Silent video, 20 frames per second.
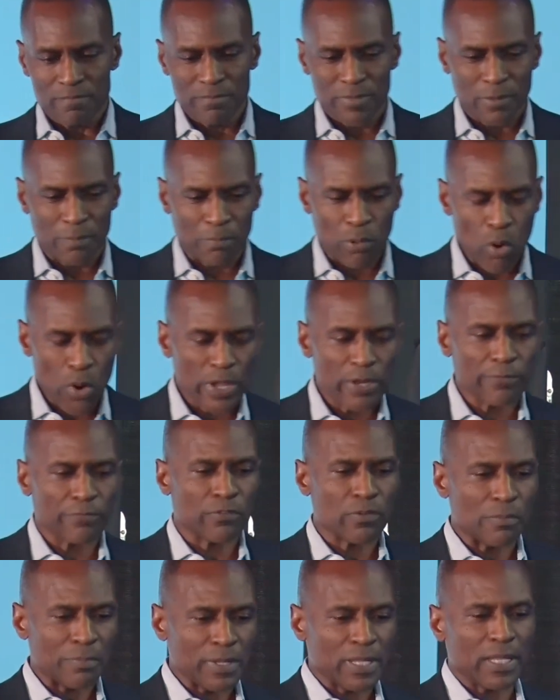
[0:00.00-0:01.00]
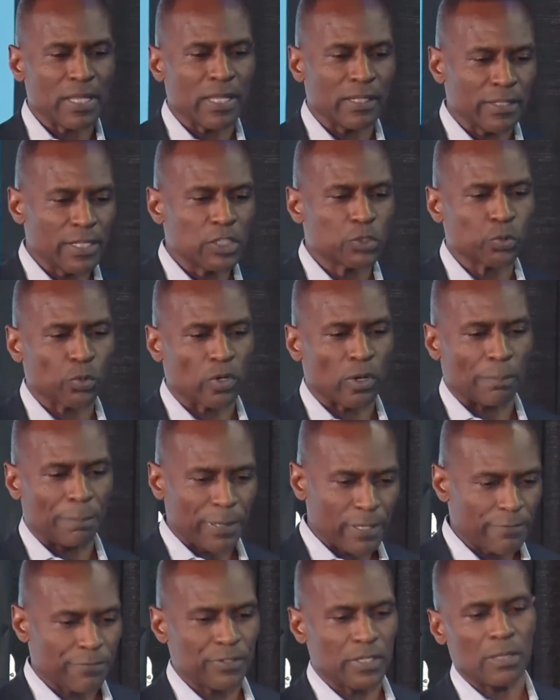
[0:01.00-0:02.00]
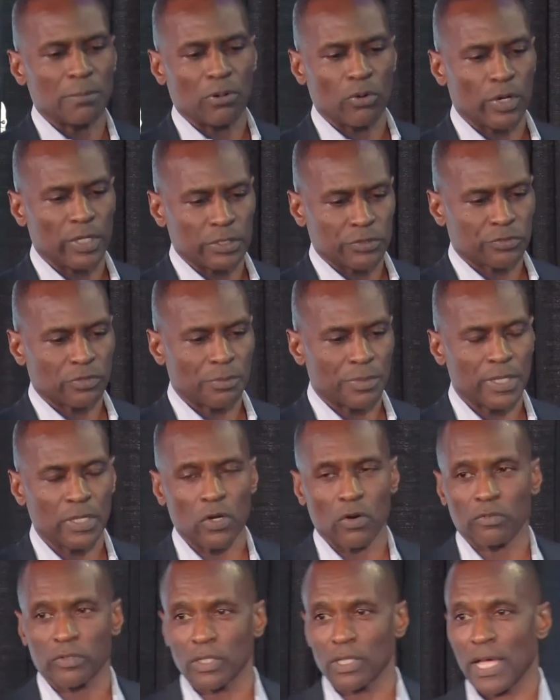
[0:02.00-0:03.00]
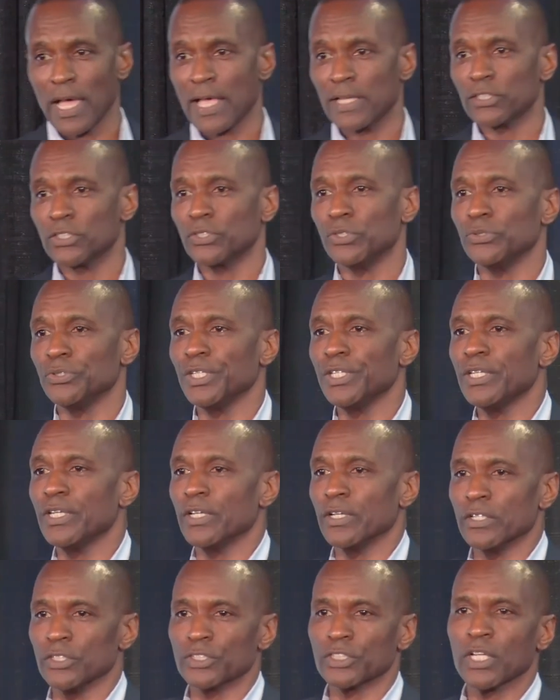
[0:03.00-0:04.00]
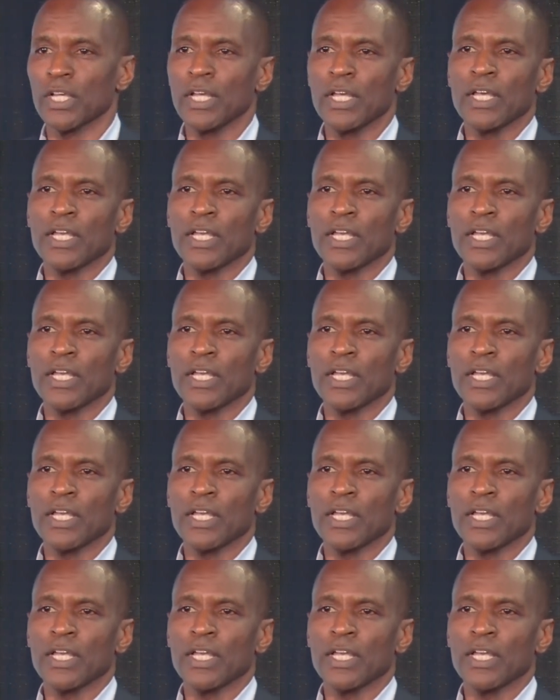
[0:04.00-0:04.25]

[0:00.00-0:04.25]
The point for me, and these were epiphany points for me over the last 2 years,